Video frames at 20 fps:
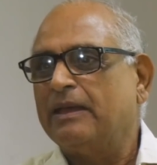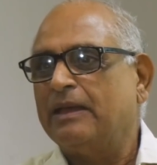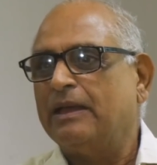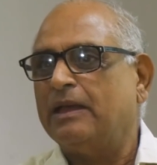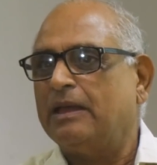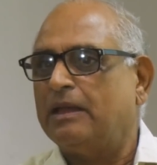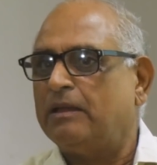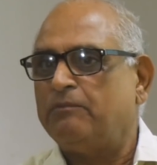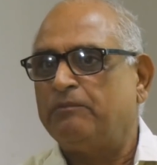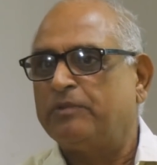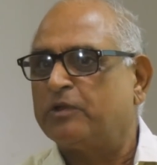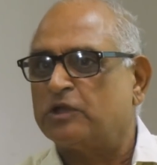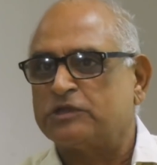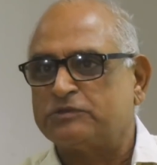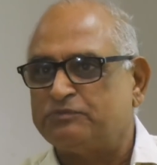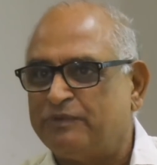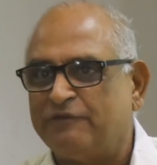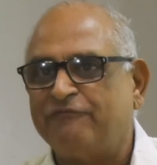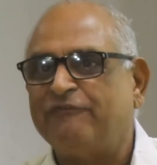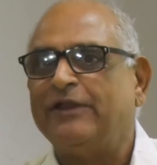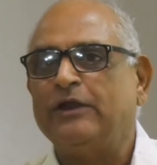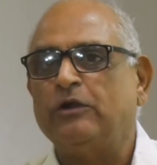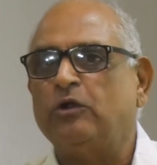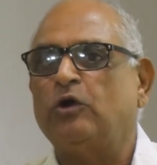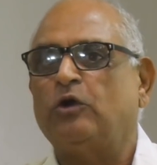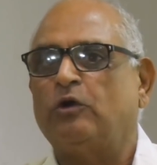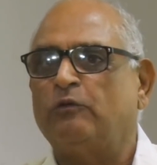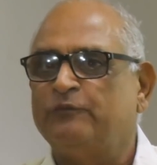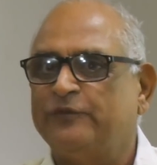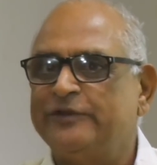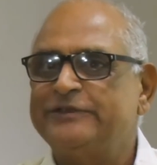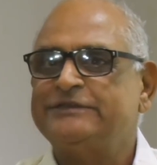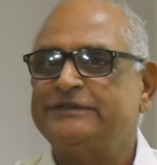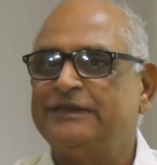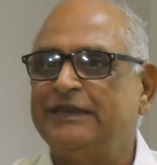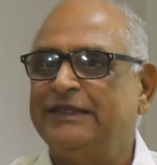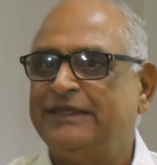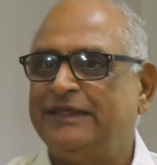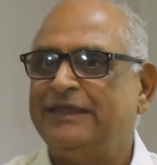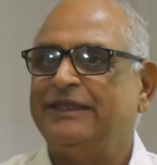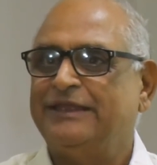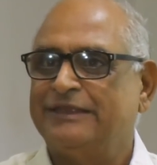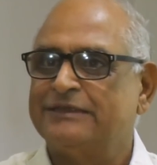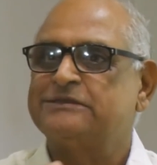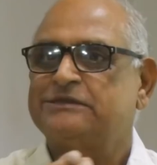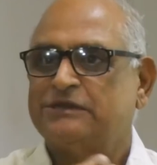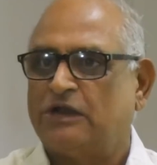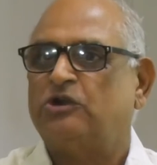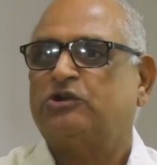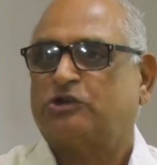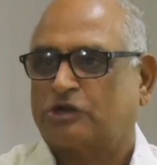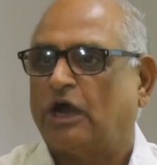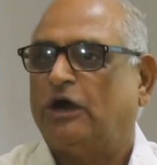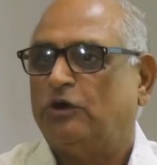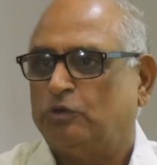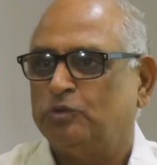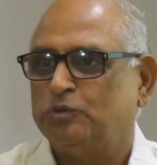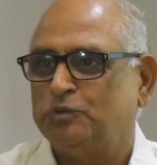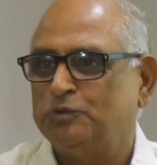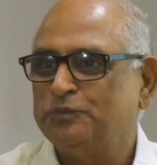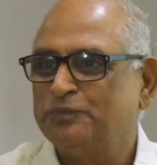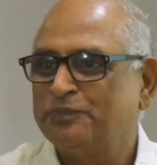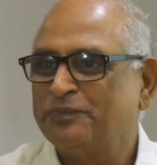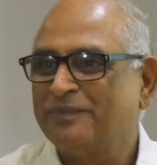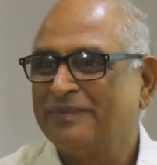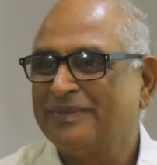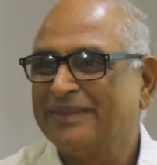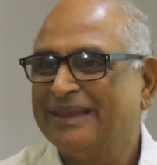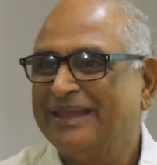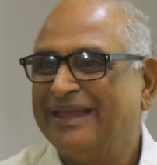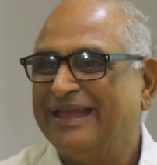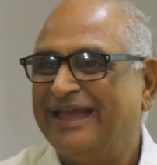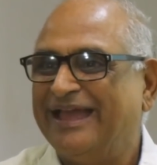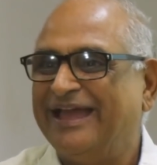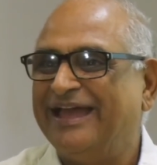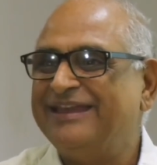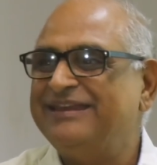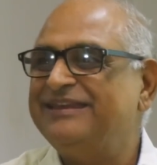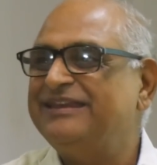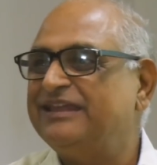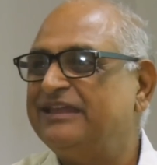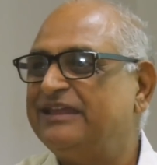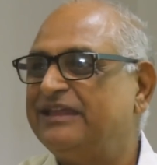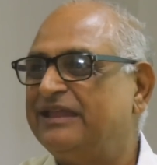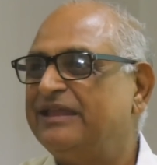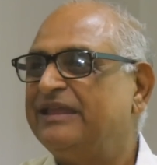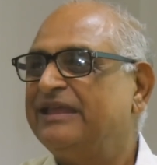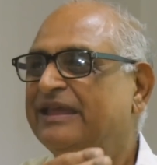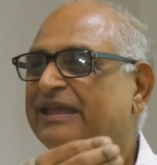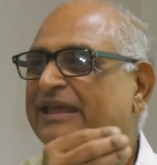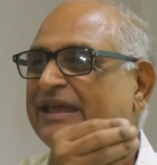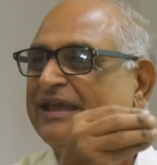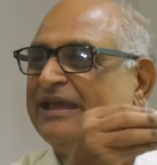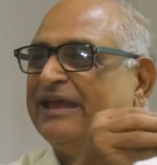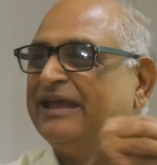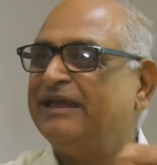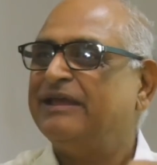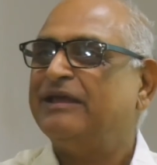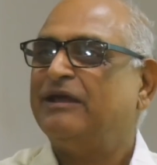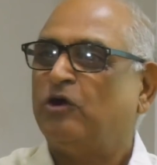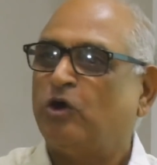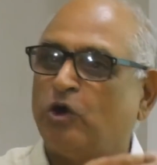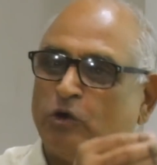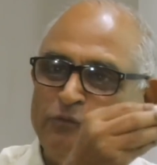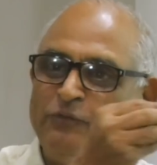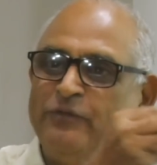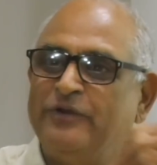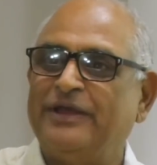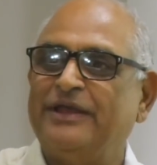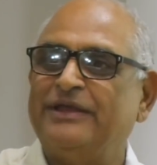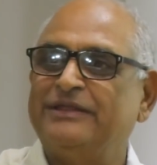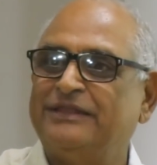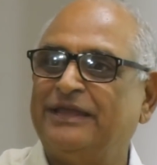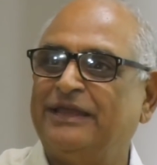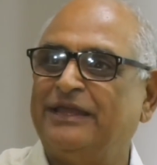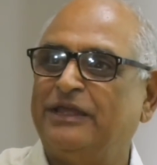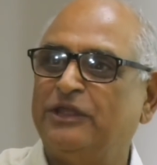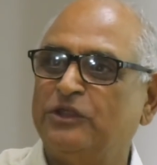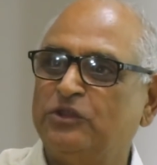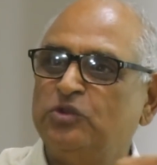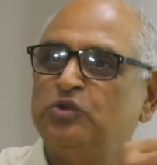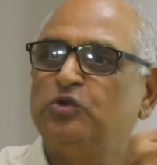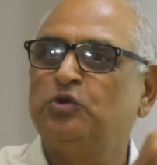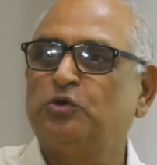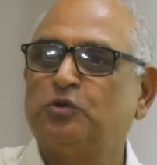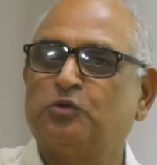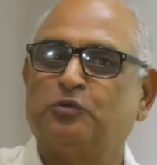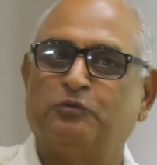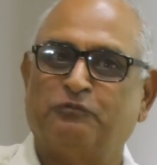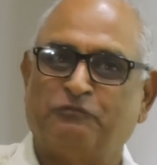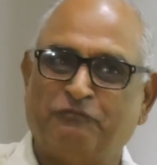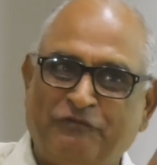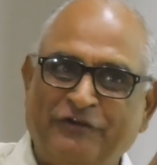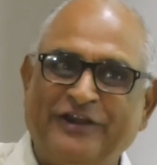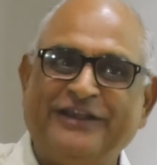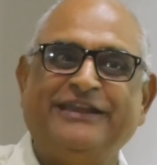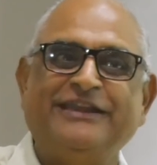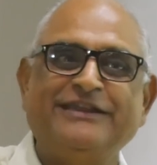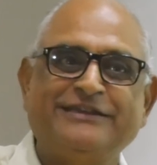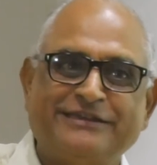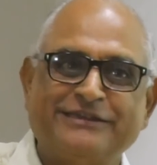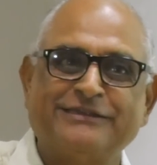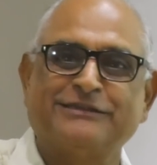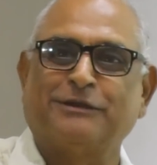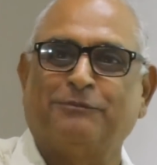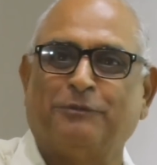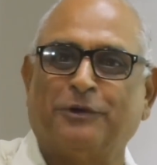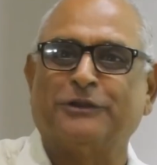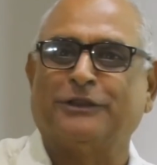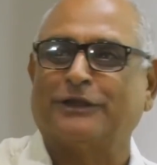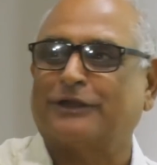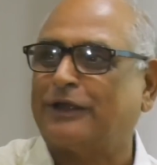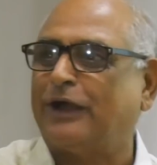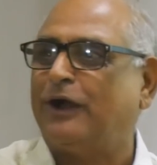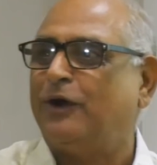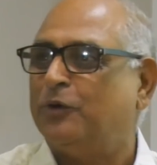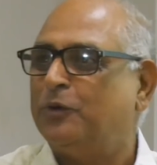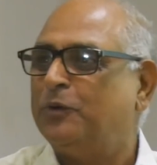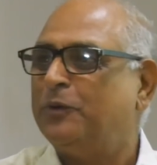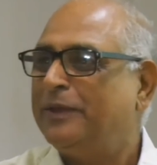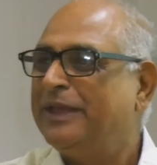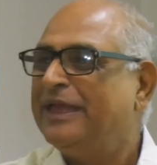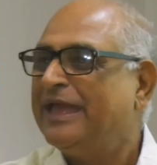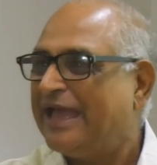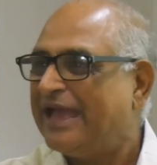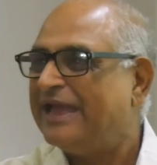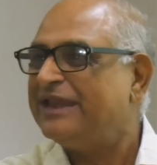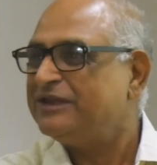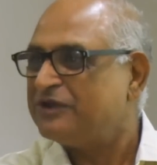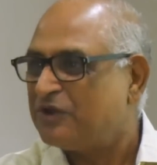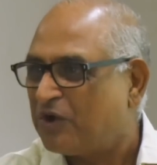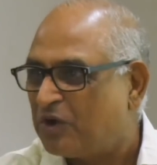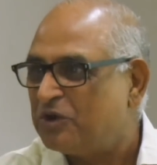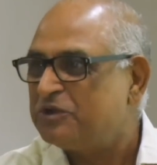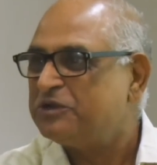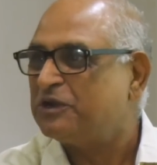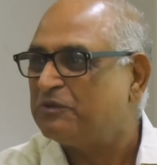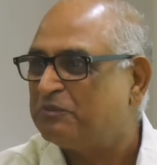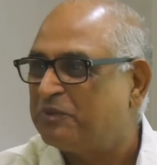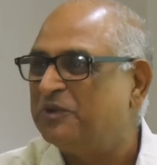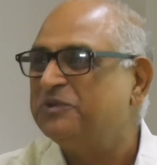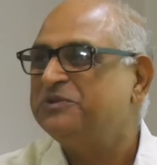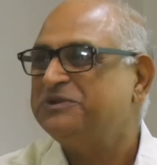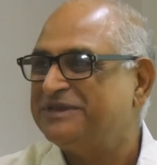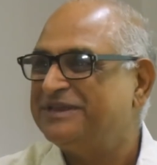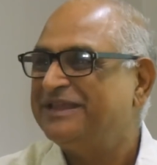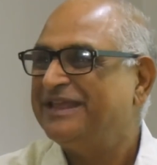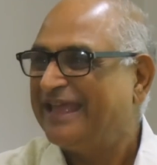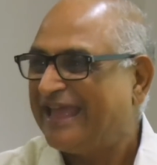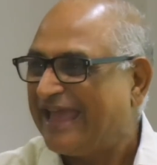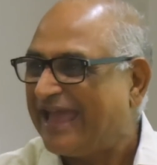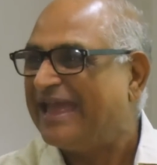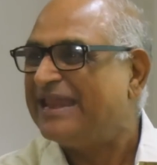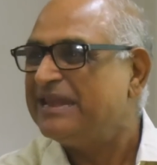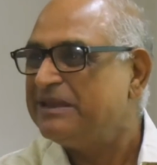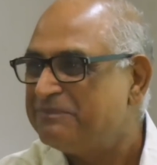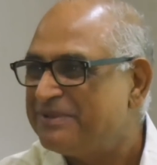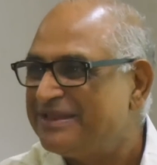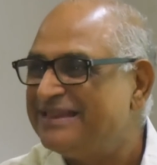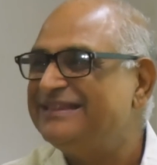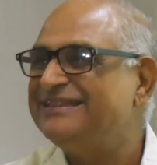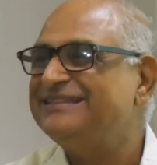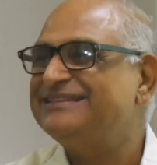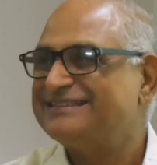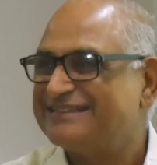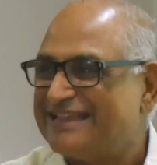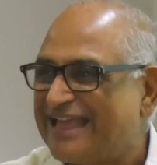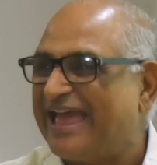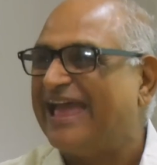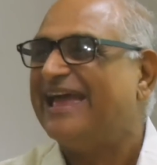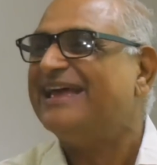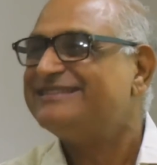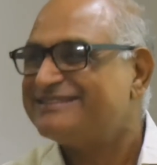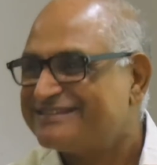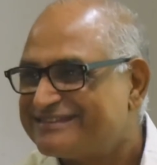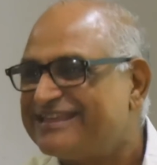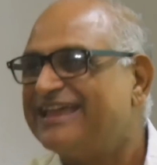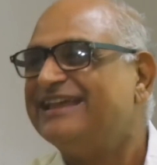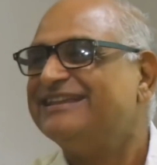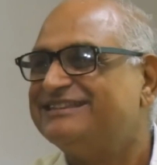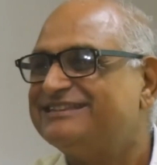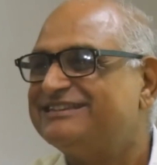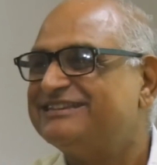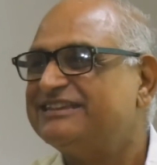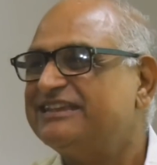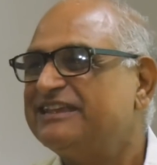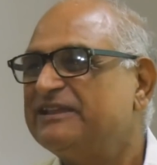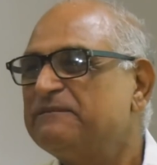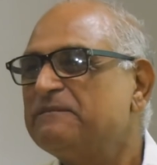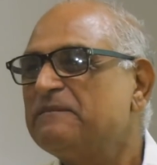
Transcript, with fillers: Uh, because buffalo obviously is not cow. And the, uh, of the Hindu fetish is about the cow and not about animals as such.